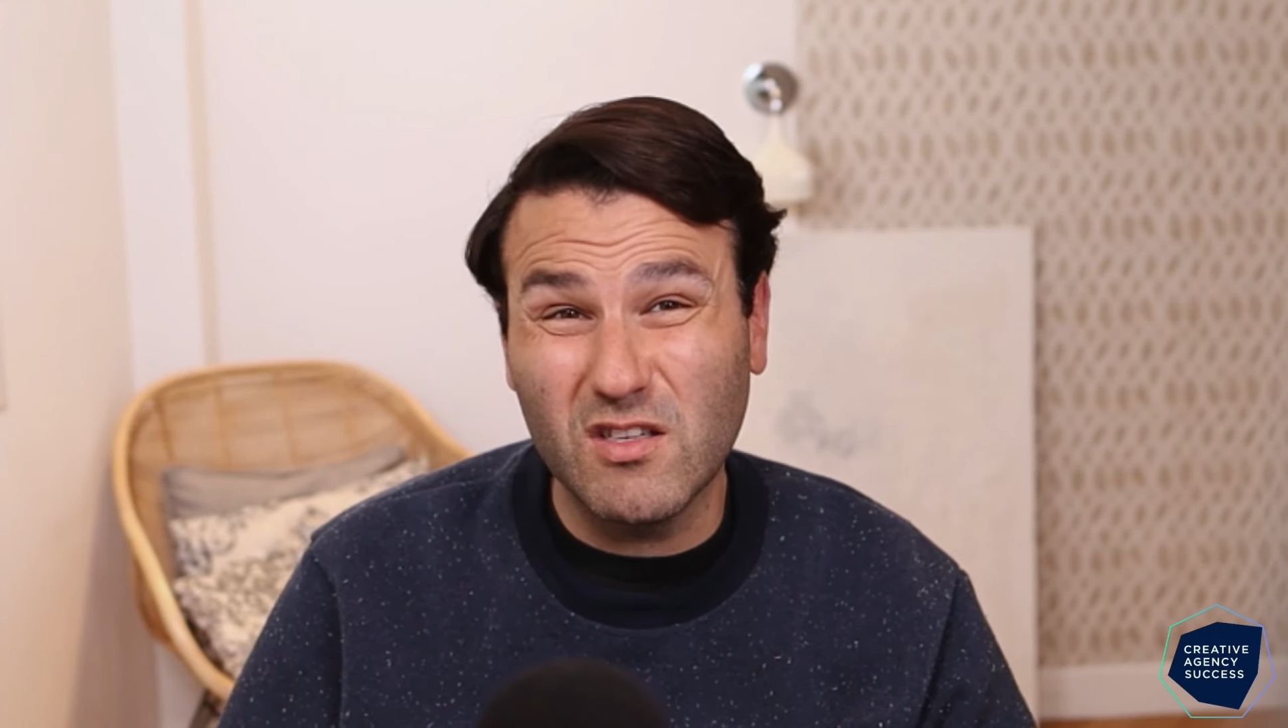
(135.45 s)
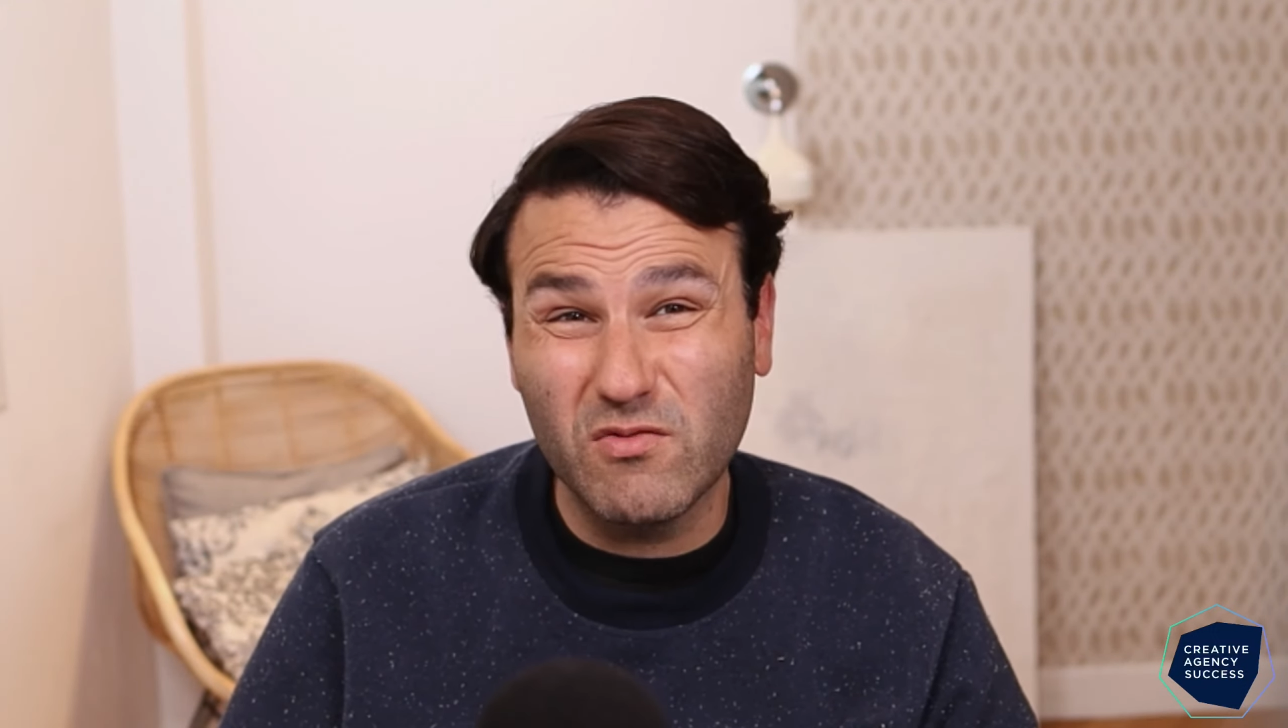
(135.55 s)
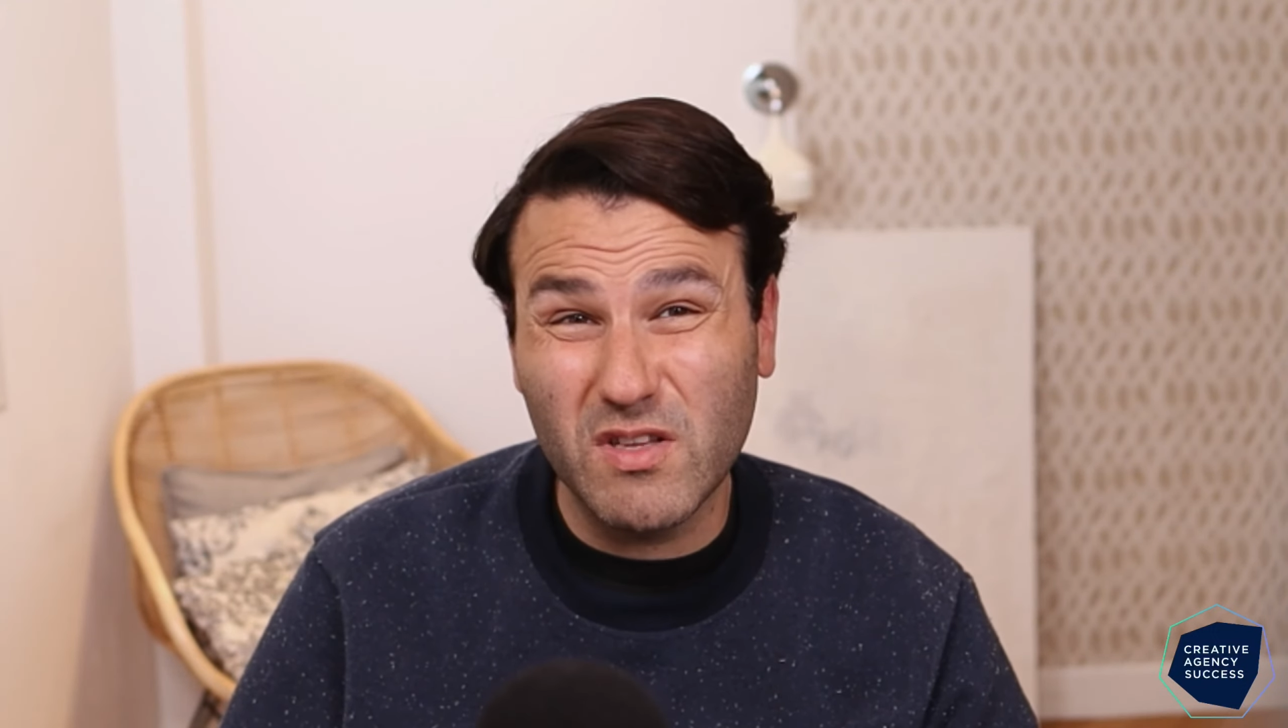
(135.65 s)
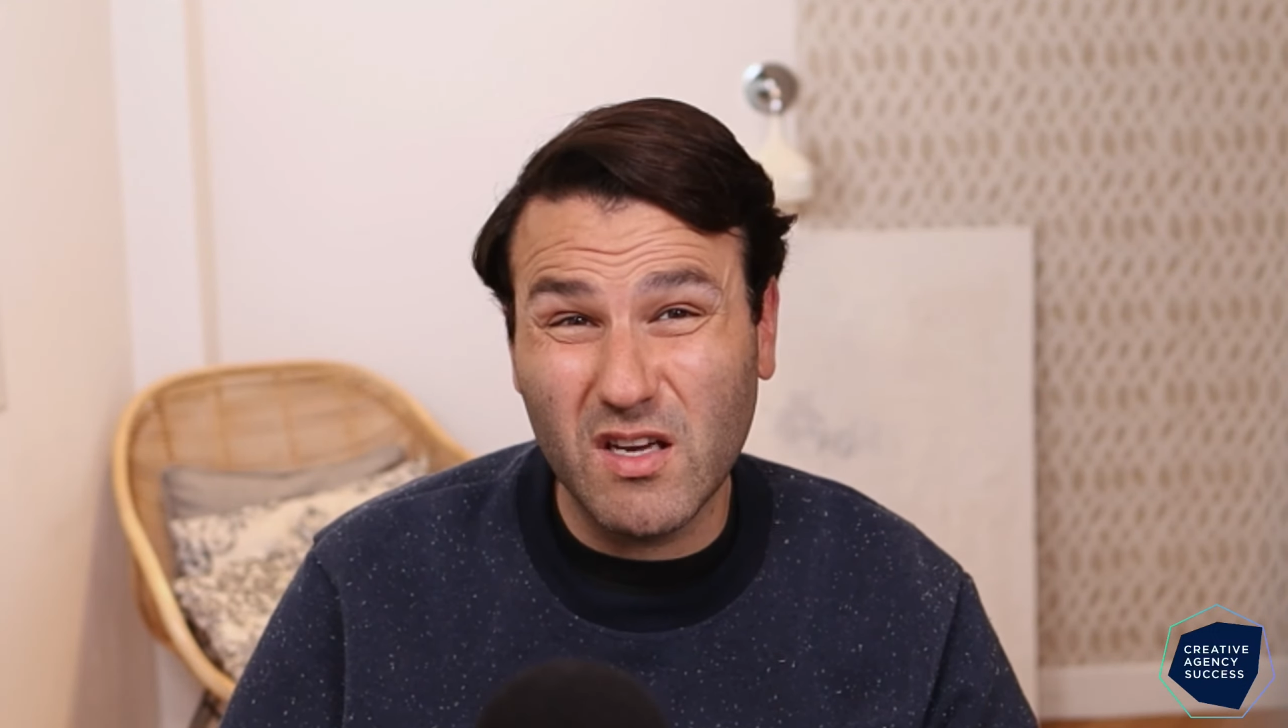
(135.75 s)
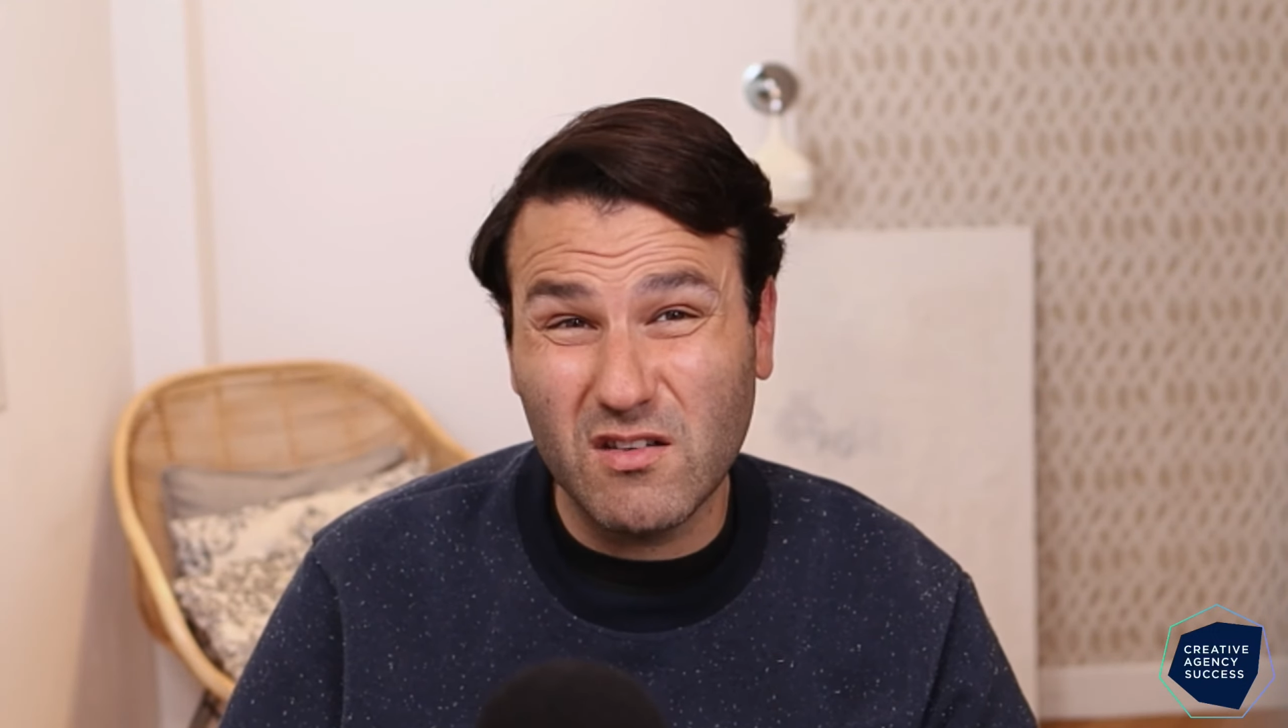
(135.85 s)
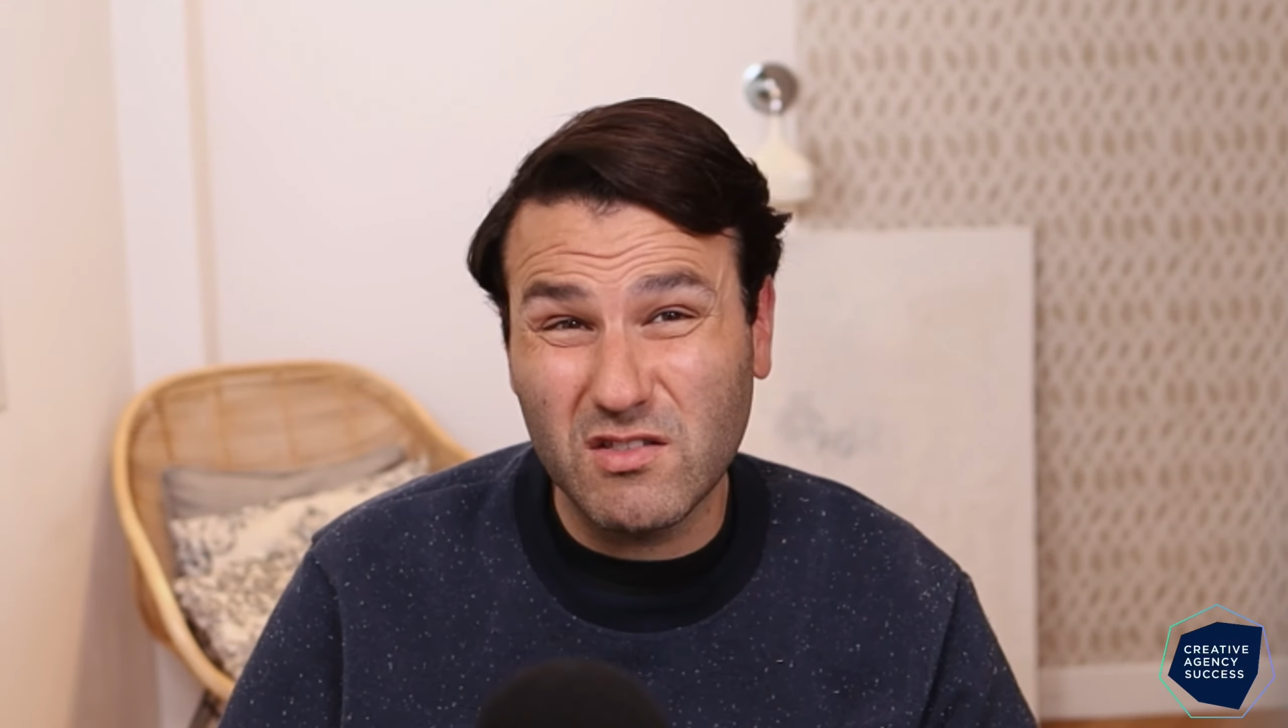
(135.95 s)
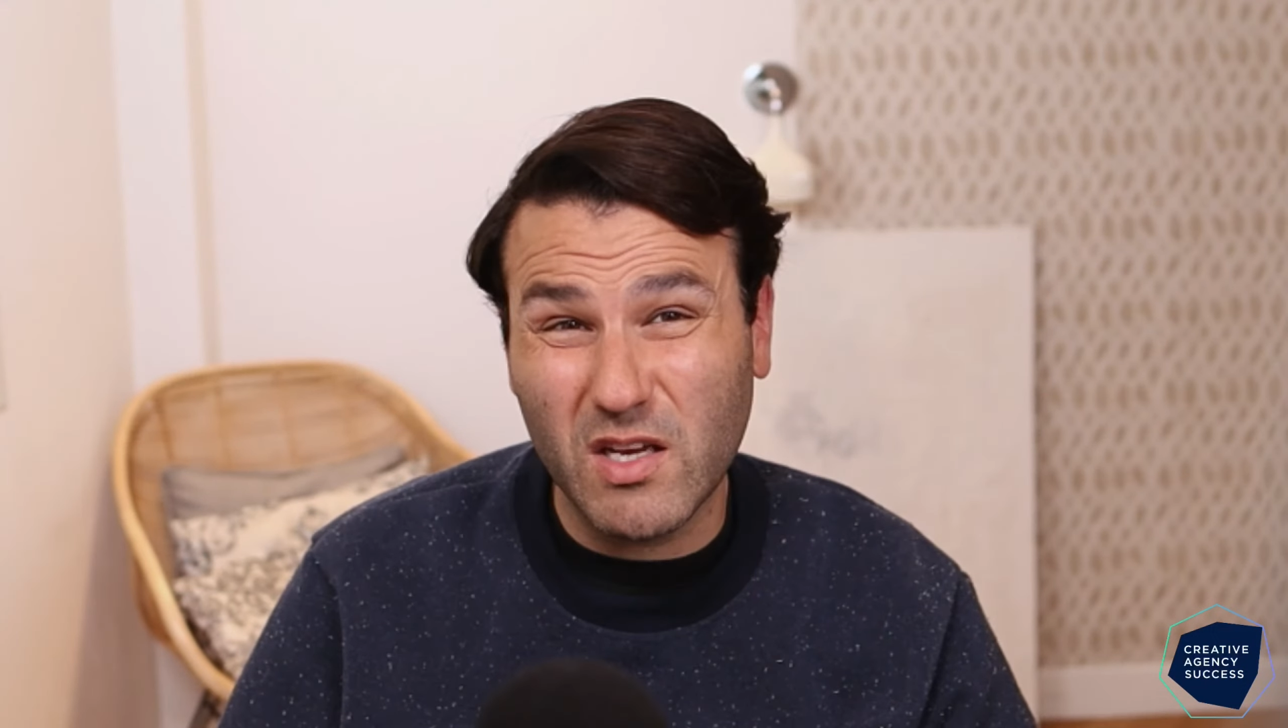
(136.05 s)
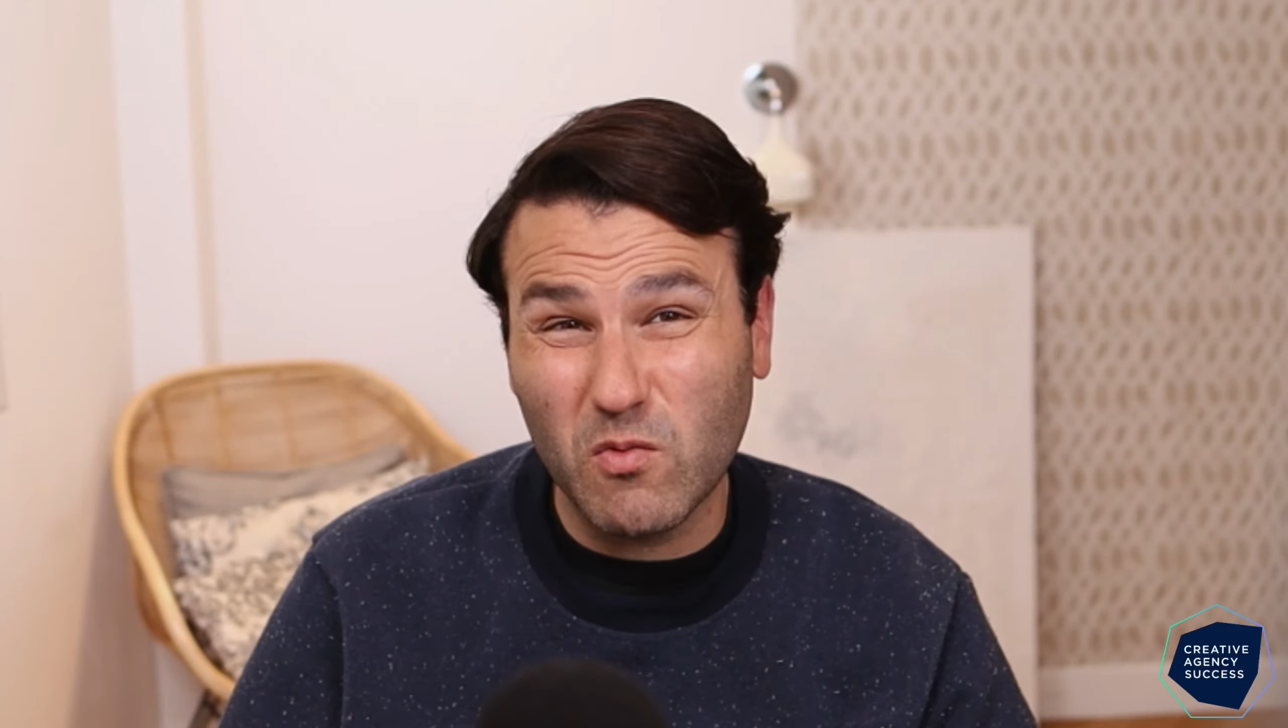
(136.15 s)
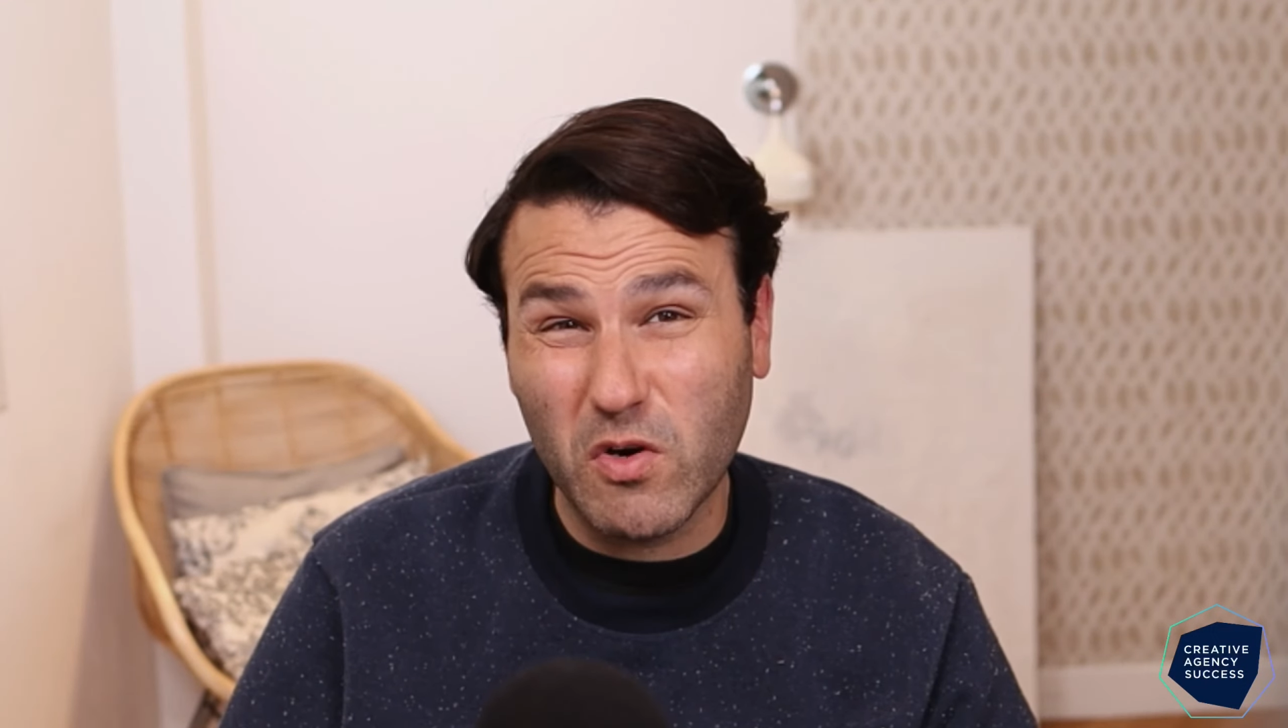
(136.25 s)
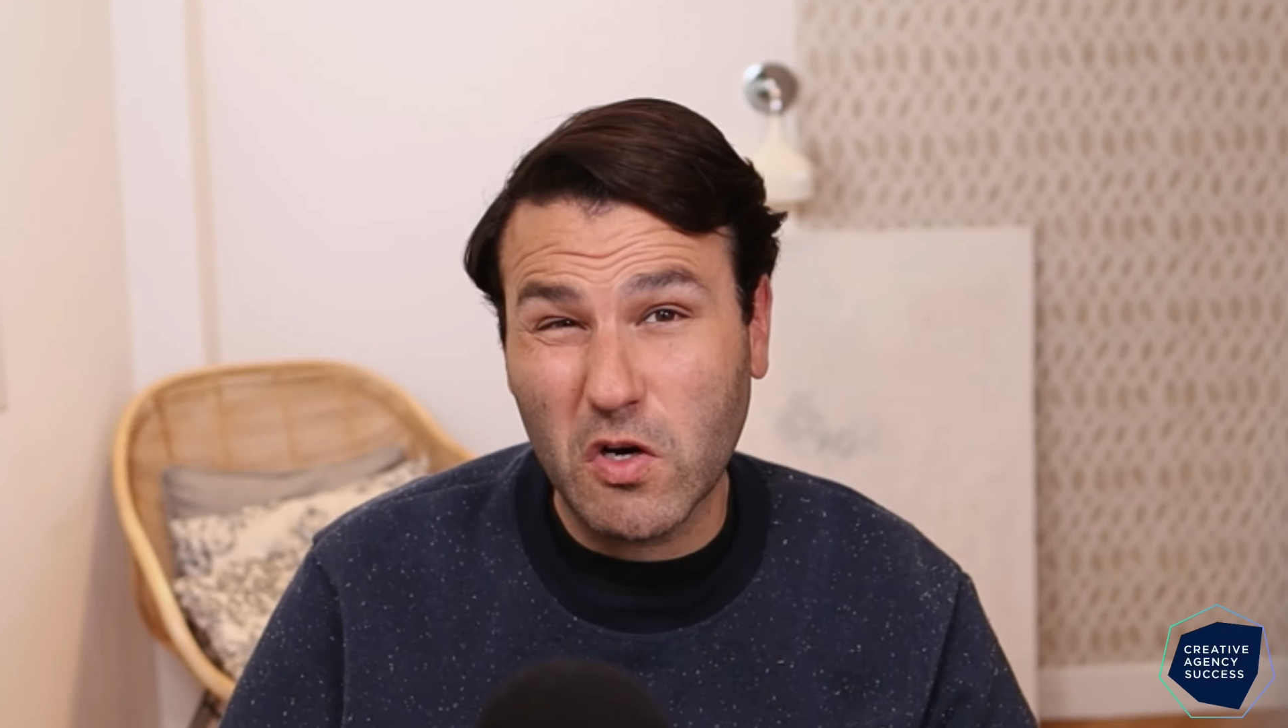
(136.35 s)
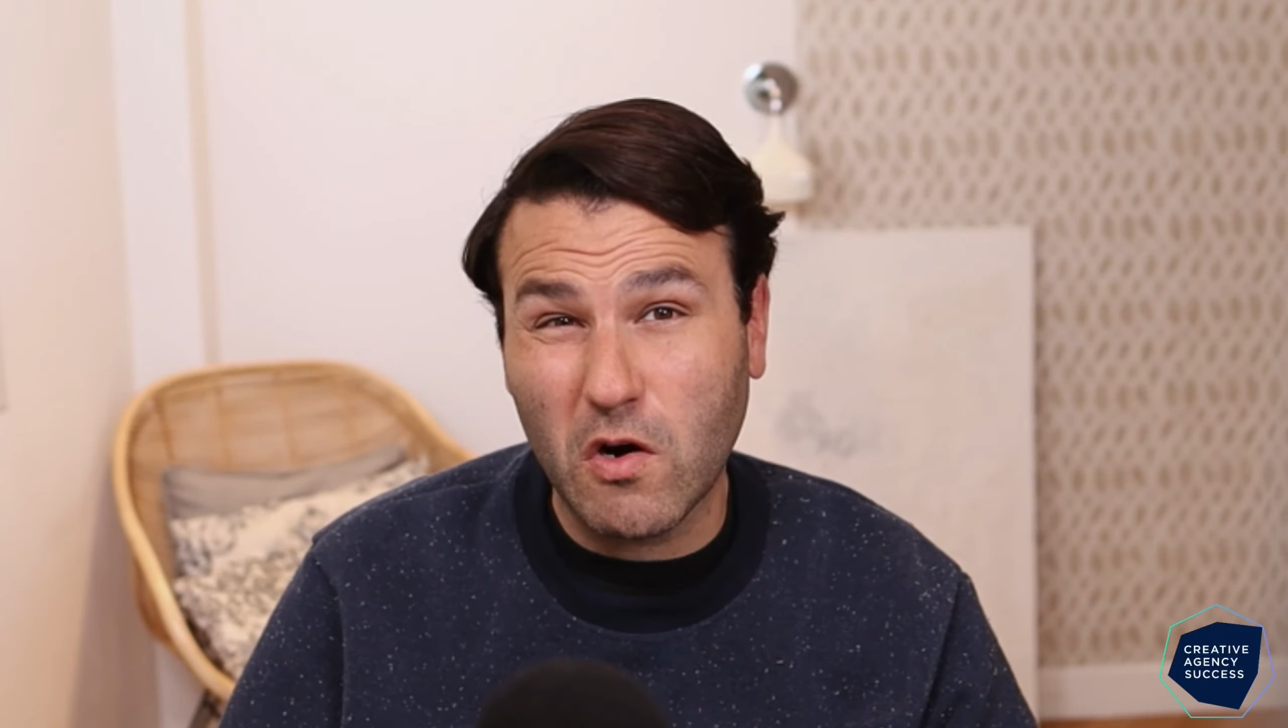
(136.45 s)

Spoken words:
you don't really understand where